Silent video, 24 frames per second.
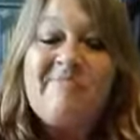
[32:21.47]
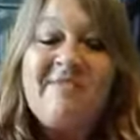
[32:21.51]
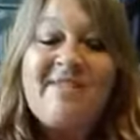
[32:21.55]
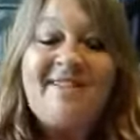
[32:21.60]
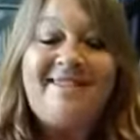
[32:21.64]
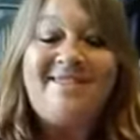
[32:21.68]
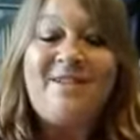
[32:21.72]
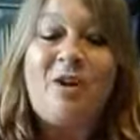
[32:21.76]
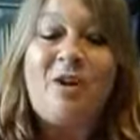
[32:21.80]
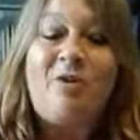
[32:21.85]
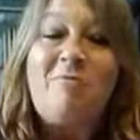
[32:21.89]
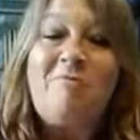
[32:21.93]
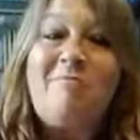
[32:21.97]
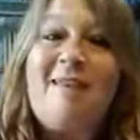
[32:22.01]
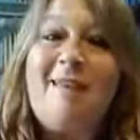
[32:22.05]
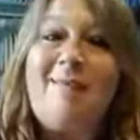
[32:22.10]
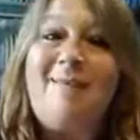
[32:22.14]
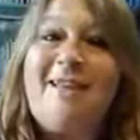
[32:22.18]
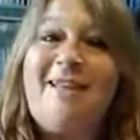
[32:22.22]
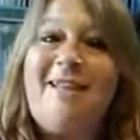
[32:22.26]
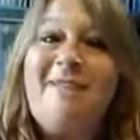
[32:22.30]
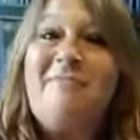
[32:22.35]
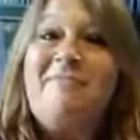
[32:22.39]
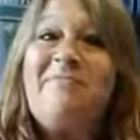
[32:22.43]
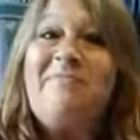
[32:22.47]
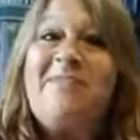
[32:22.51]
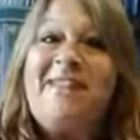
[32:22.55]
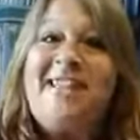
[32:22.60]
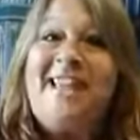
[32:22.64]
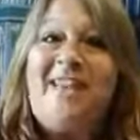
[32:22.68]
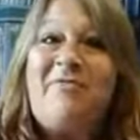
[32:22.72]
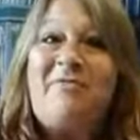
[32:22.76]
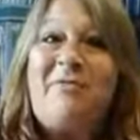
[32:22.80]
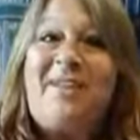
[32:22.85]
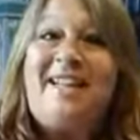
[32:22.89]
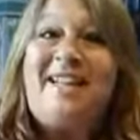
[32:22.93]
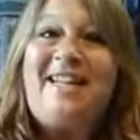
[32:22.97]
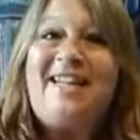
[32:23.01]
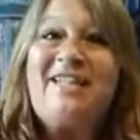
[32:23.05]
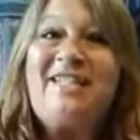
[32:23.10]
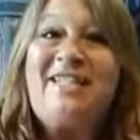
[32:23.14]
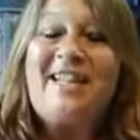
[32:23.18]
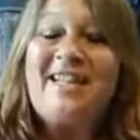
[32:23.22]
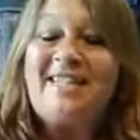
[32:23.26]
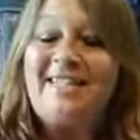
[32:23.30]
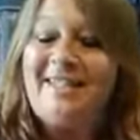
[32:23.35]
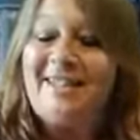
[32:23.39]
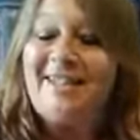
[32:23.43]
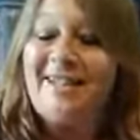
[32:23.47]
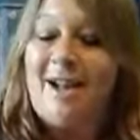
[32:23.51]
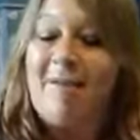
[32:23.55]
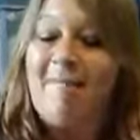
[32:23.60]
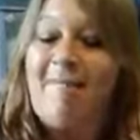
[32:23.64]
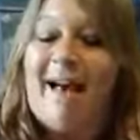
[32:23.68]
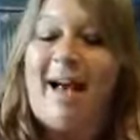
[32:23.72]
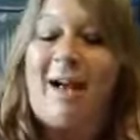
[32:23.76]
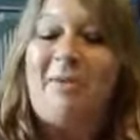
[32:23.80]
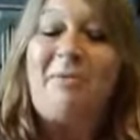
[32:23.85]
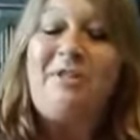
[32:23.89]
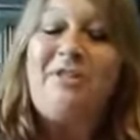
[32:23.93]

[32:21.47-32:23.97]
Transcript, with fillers: So maybe if we get a chance to come back,